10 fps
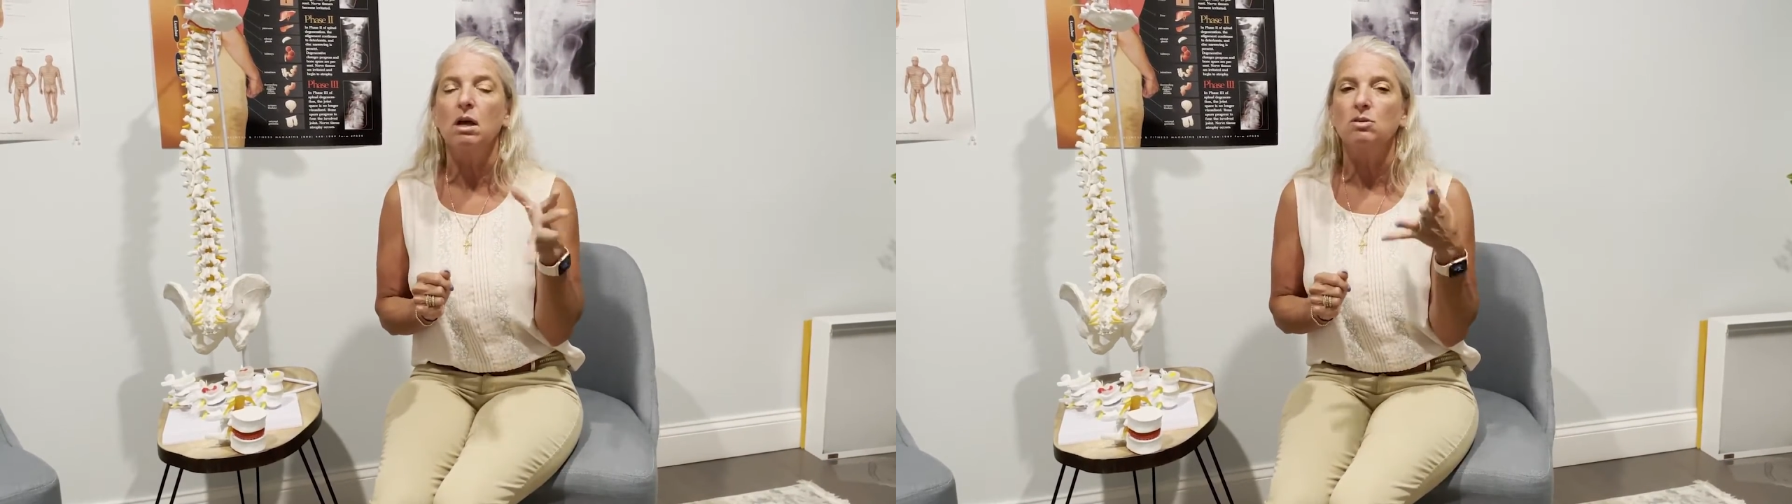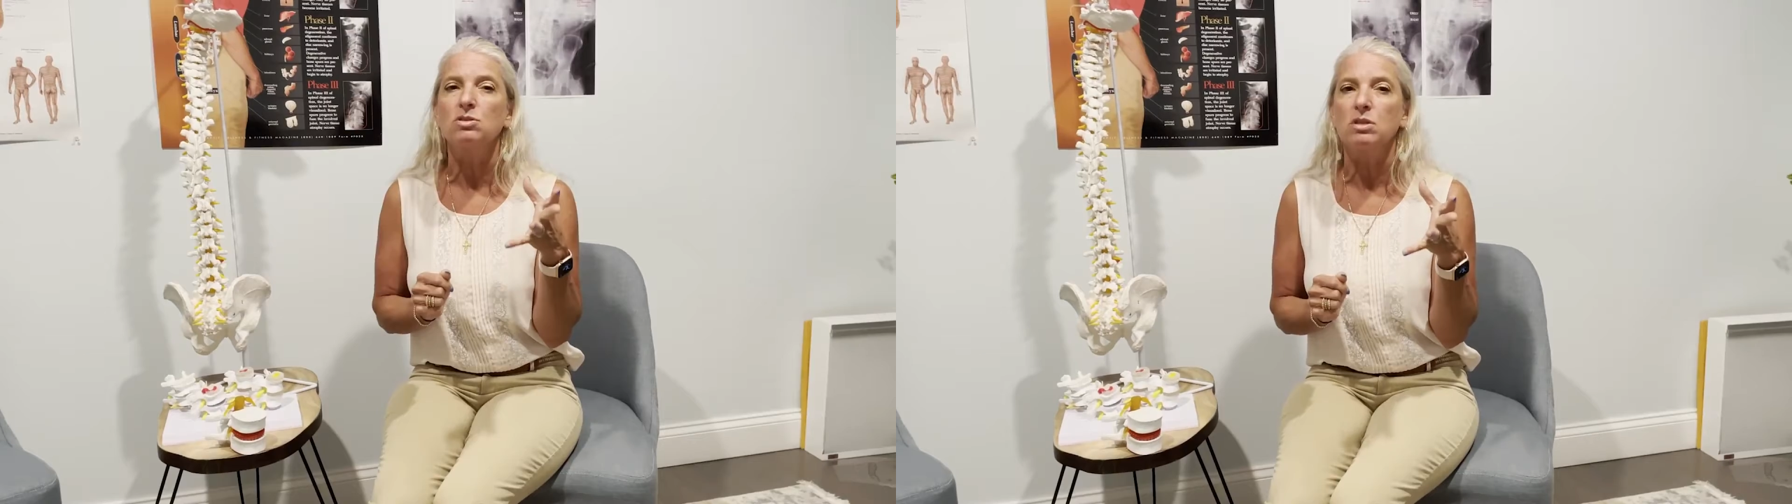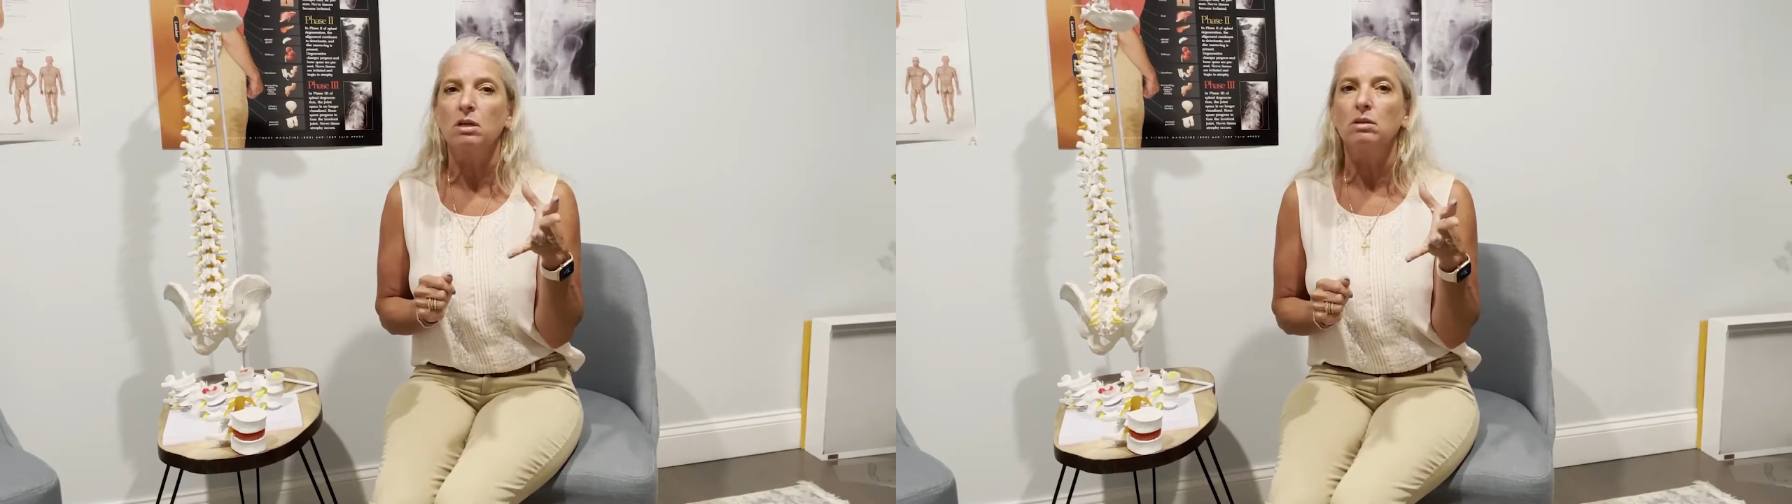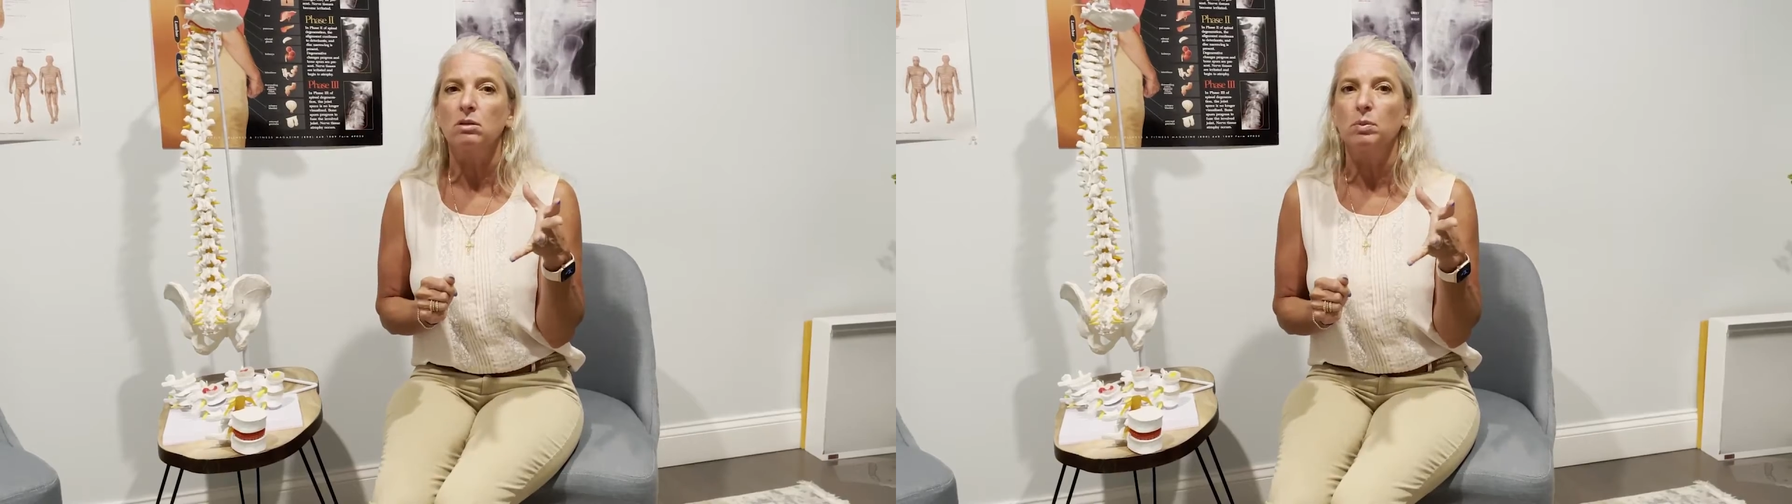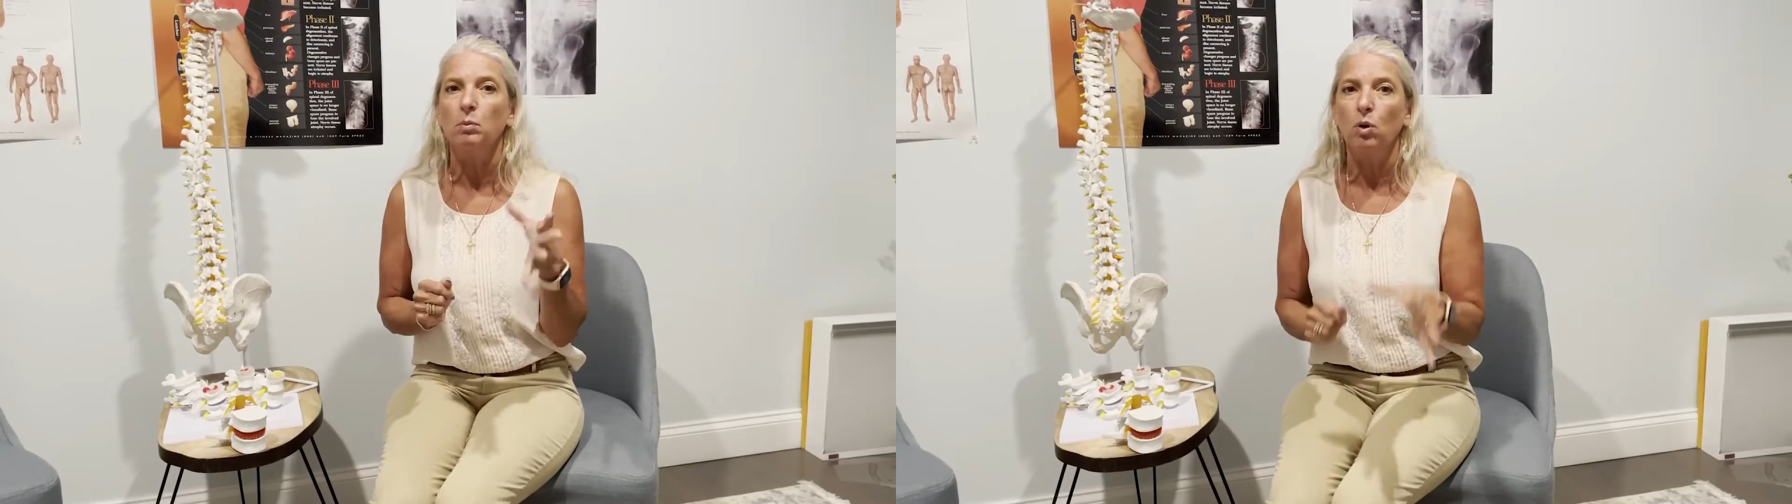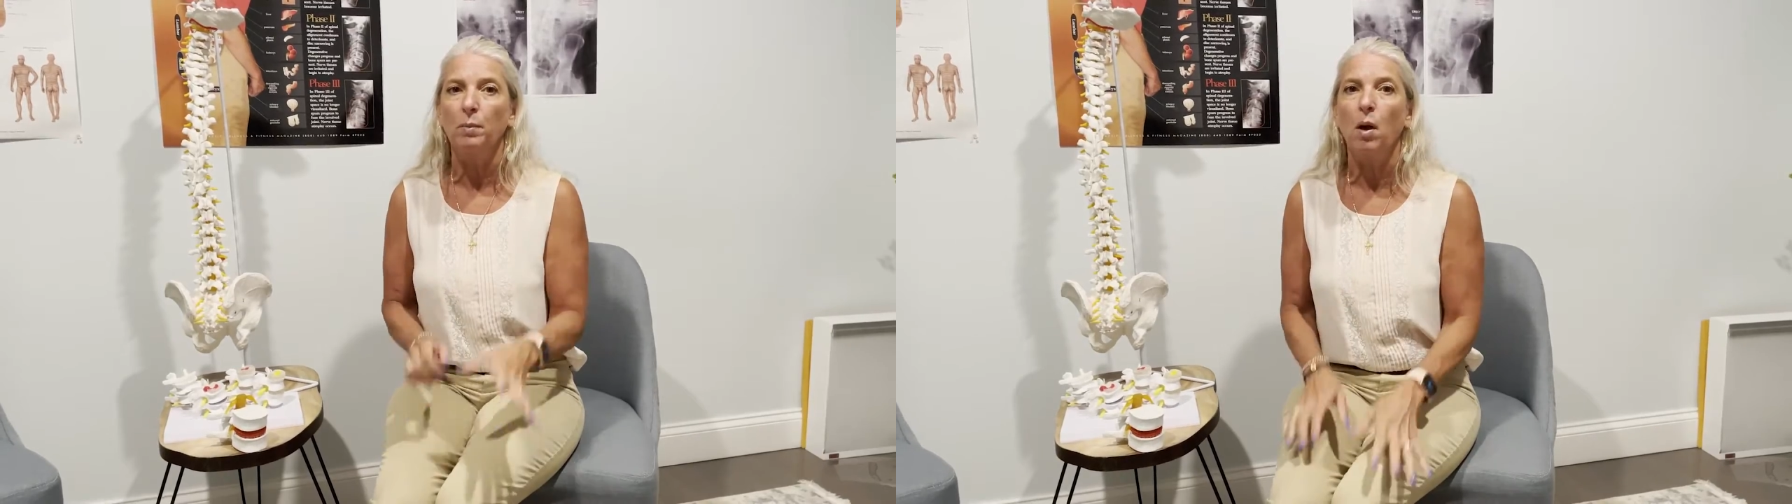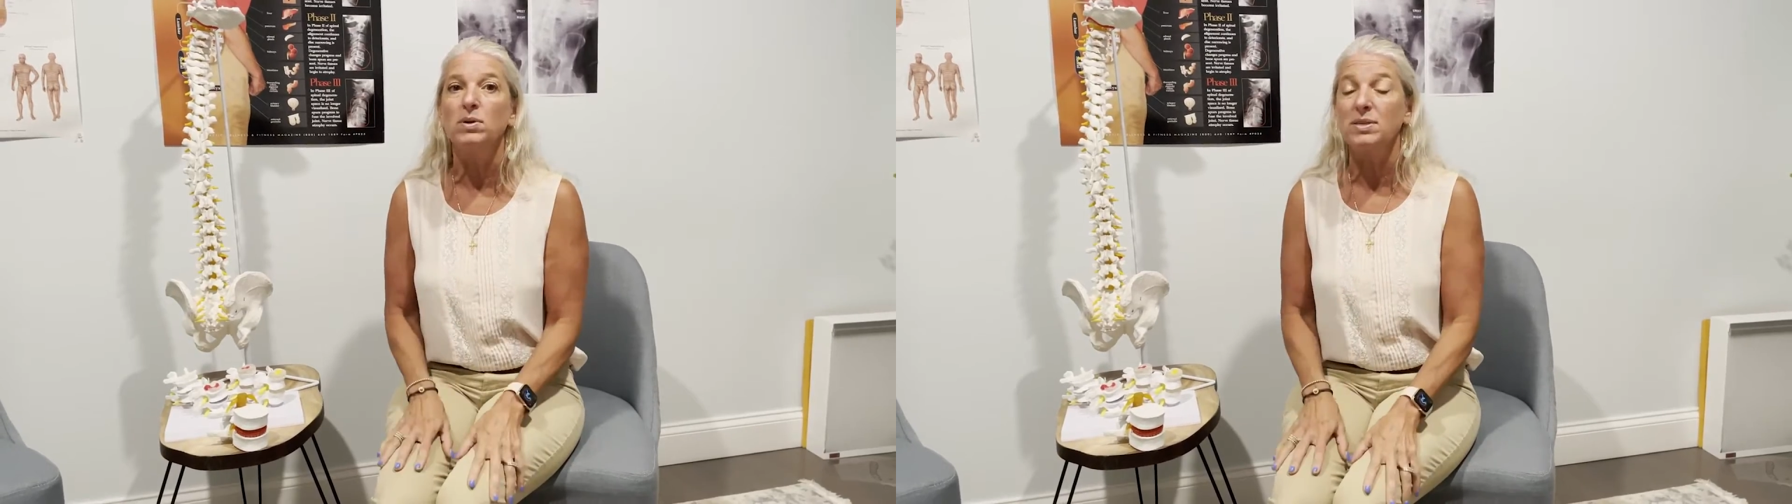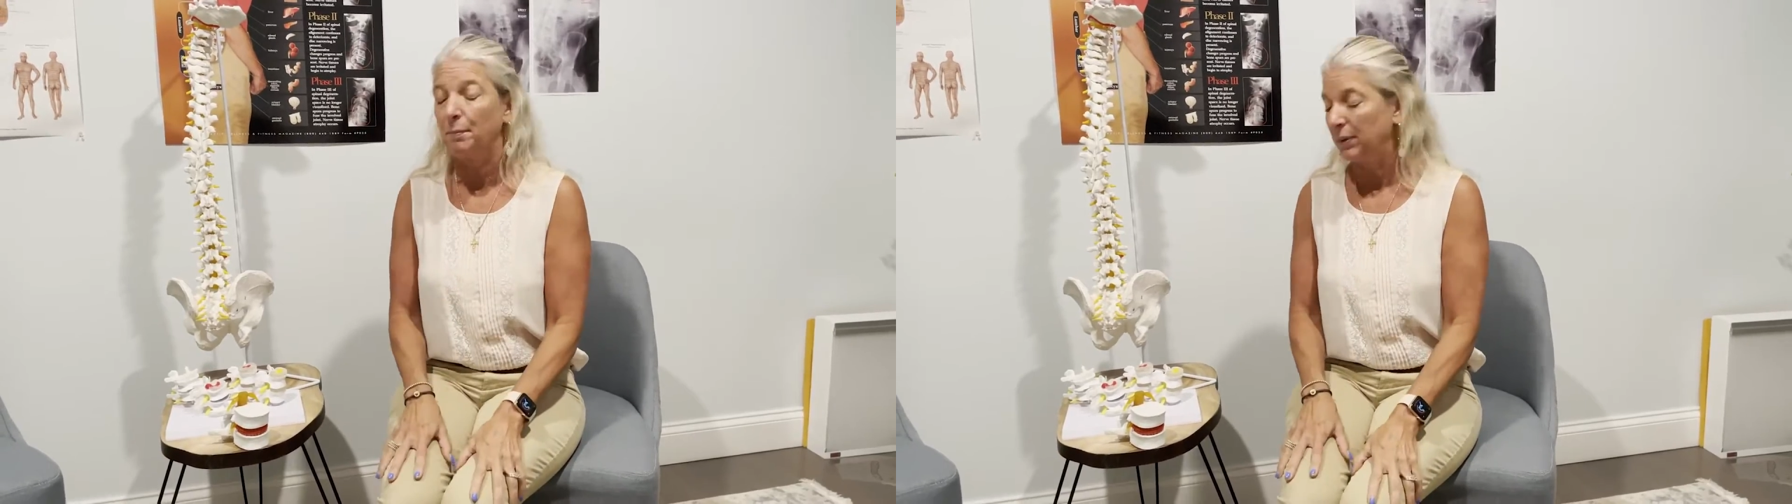understand a little bit more about
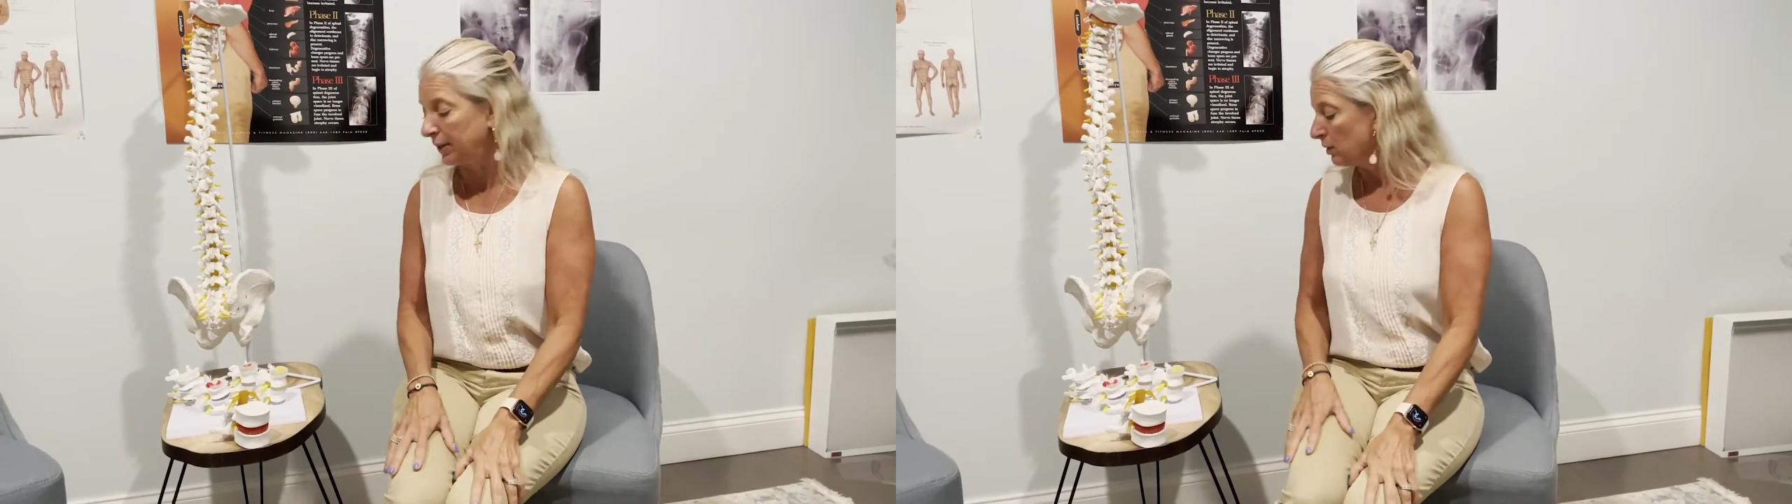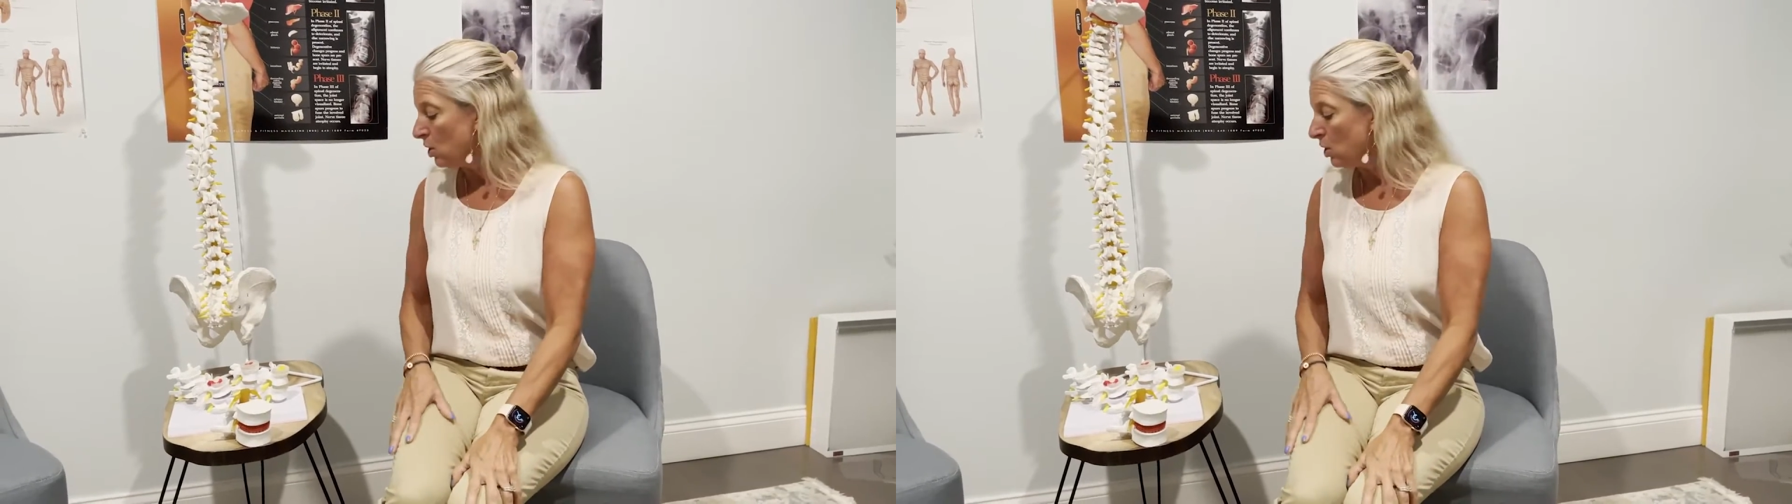what's happening.